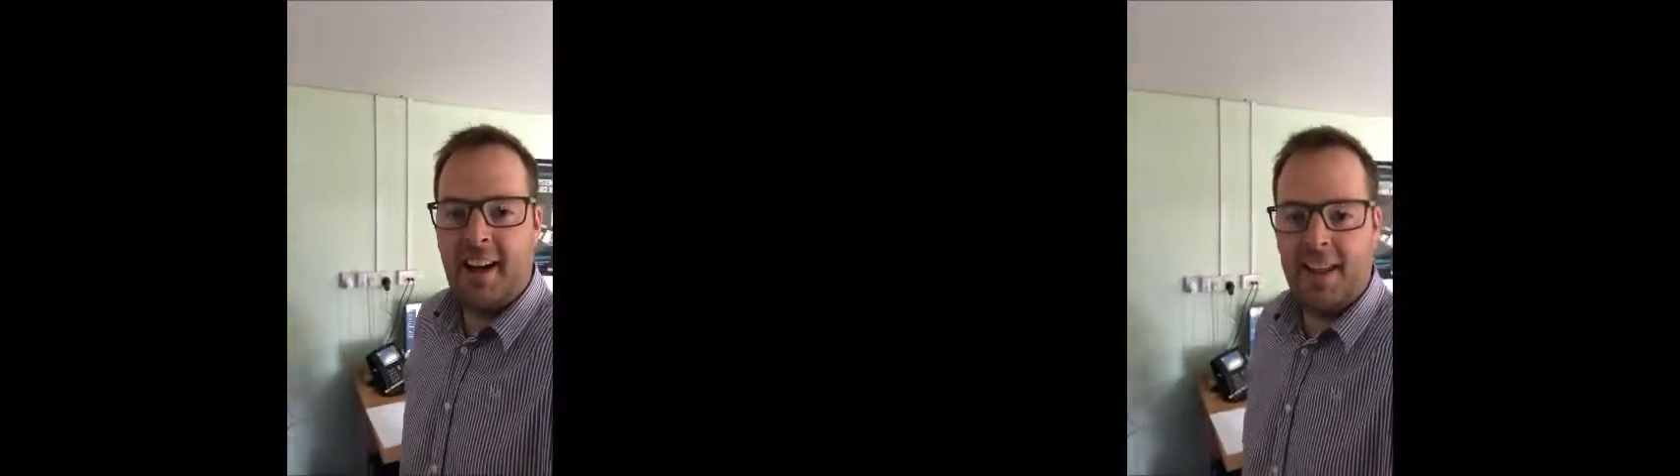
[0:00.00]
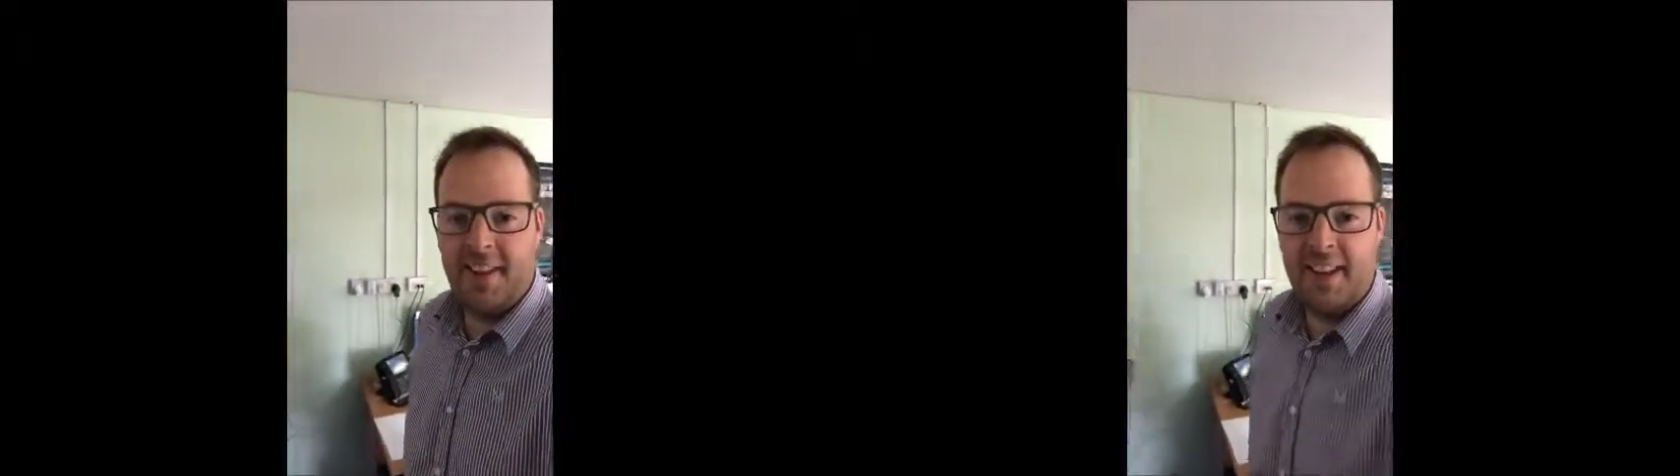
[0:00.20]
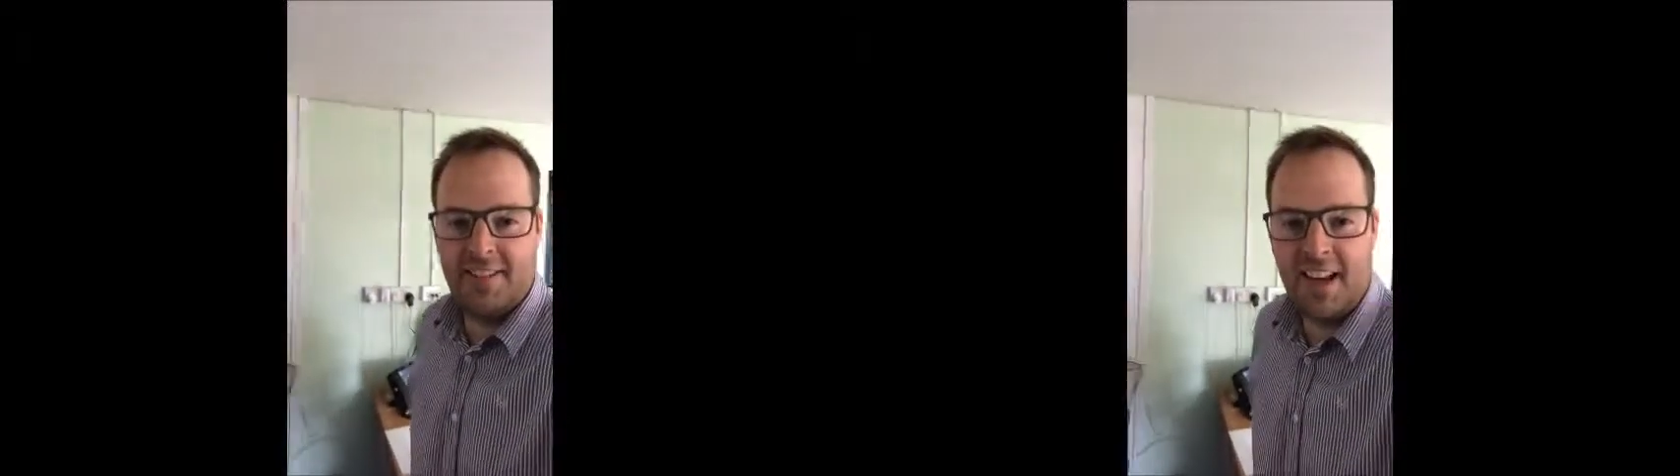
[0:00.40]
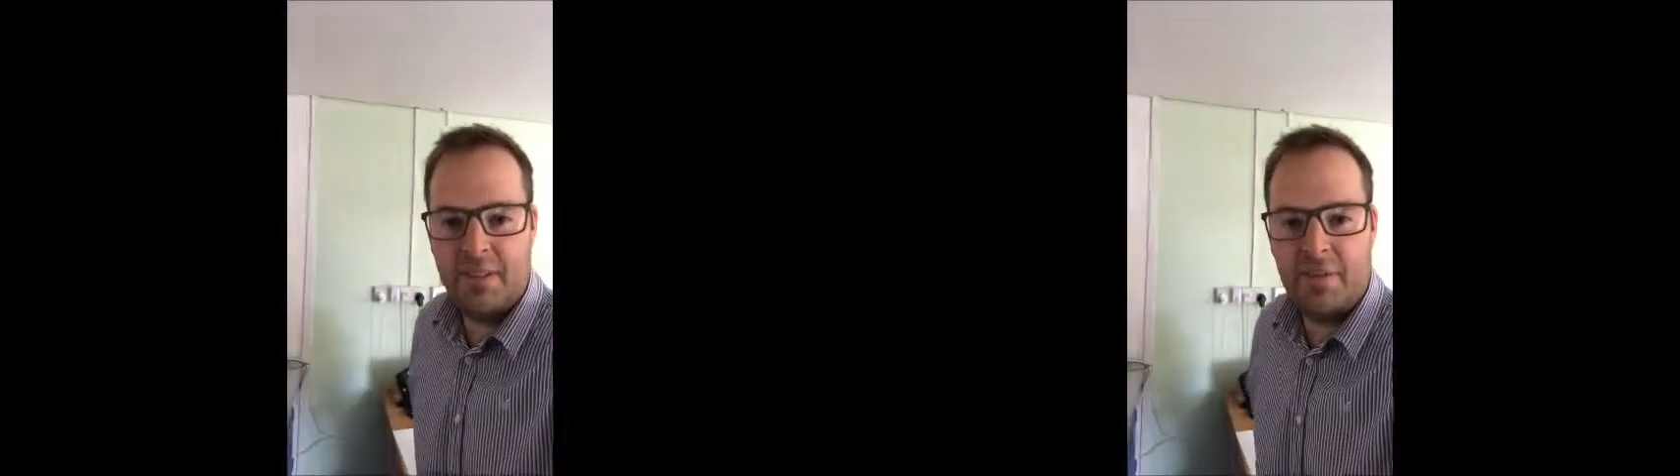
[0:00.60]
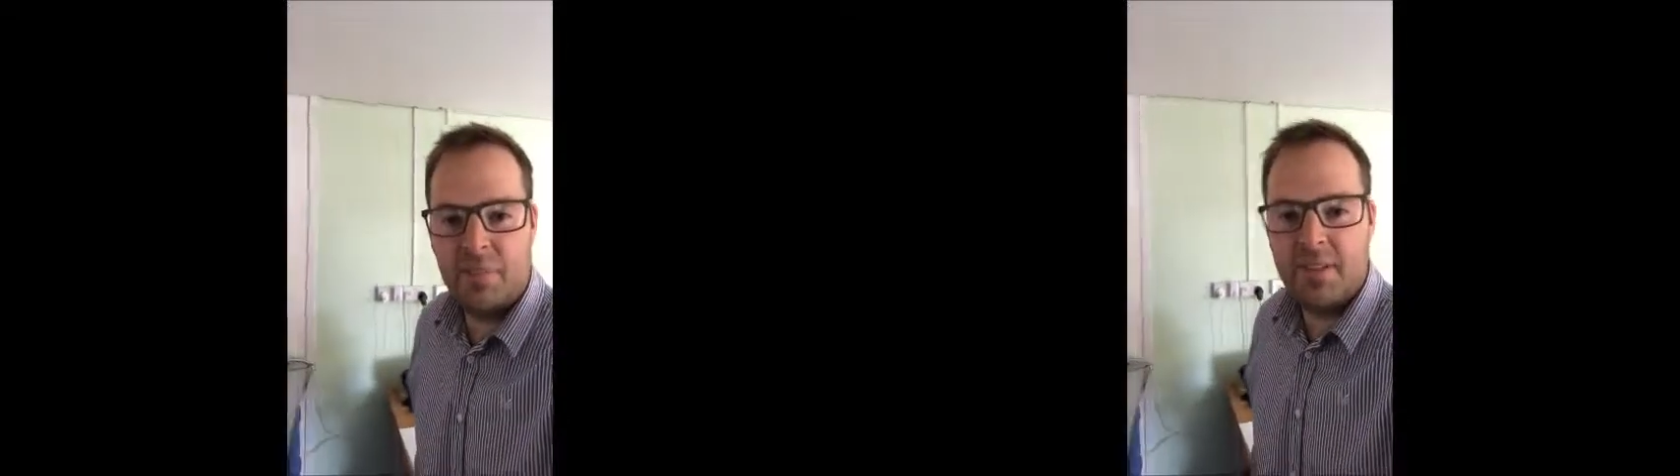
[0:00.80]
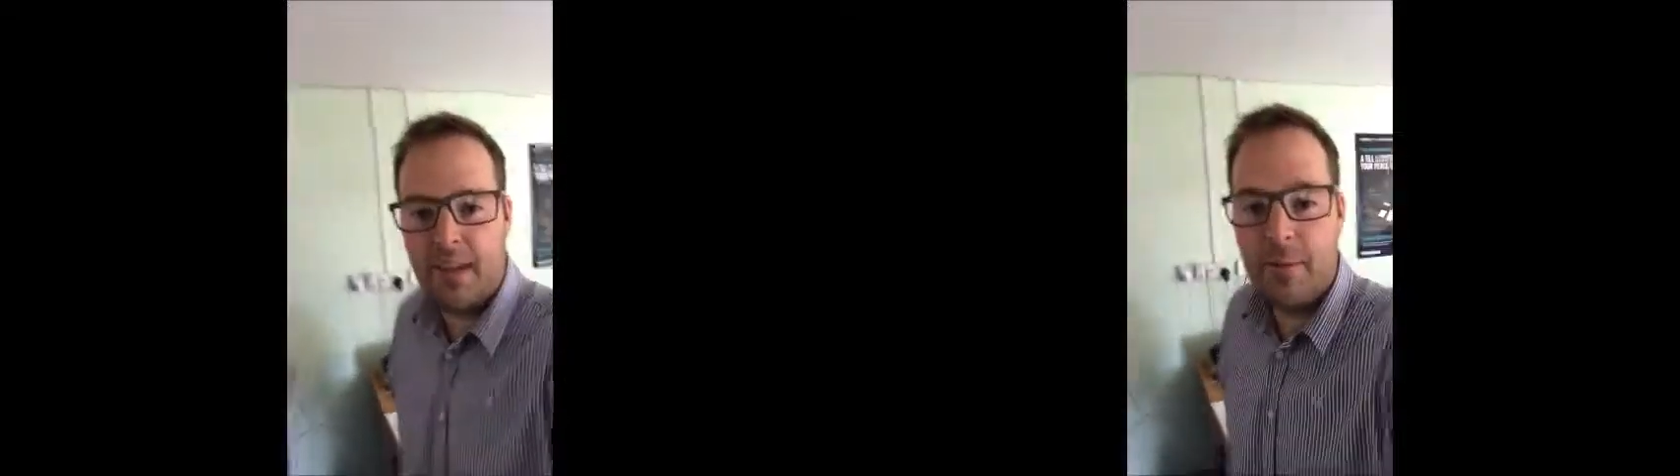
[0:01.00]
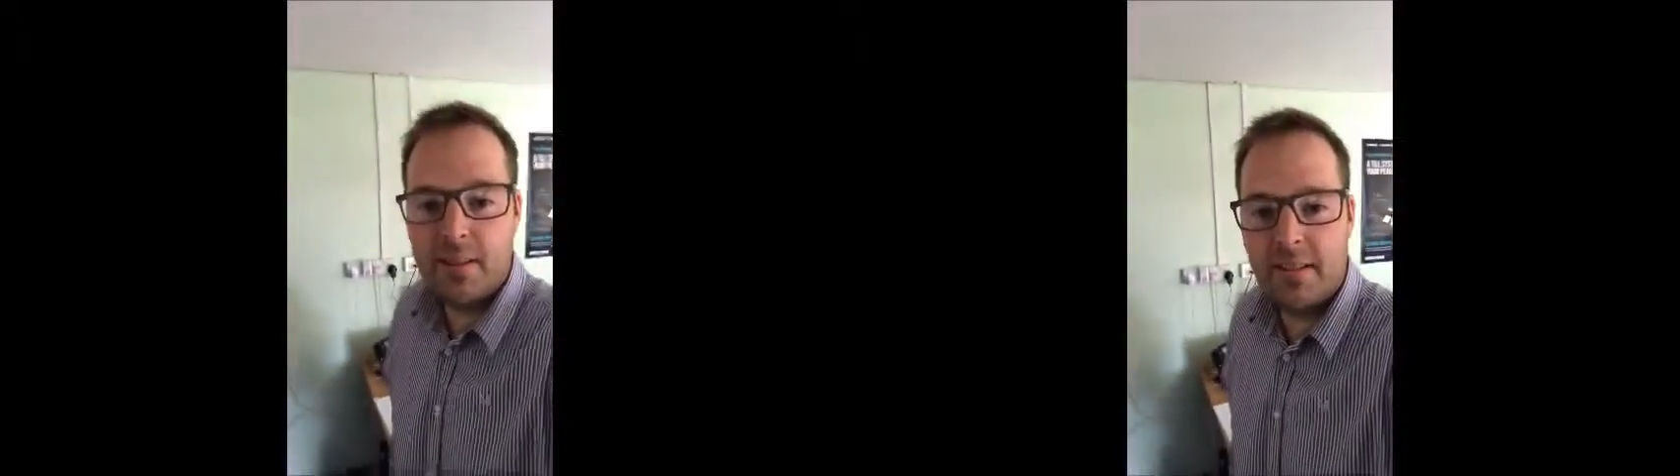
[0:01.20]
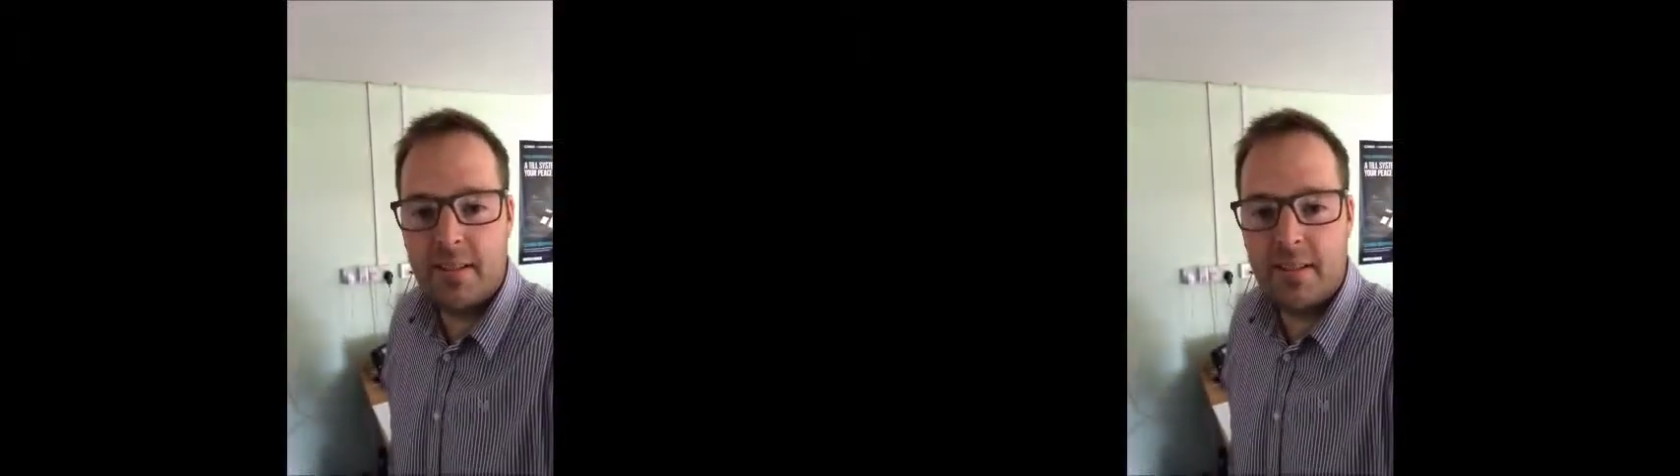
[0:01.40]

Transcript: Hi there, it's Aidan from Southwest